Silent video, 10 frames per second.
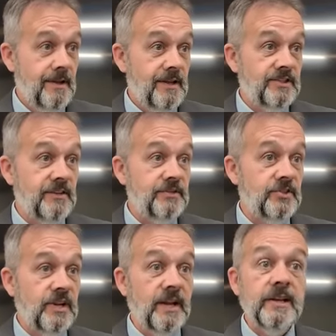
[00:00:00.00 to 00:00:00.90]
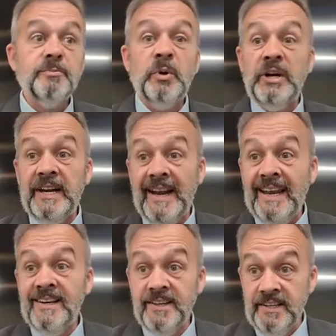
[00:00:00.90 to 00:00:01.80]
As if to say, let's put an
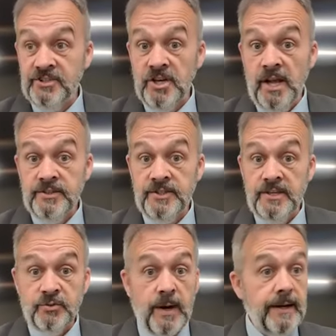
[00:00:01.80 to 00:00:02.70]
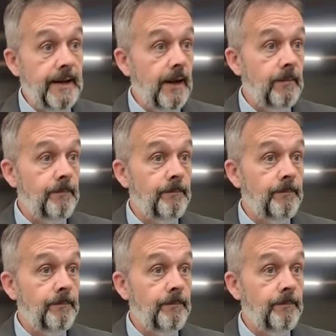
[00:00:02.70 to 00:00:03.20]
end to this nonsense right now.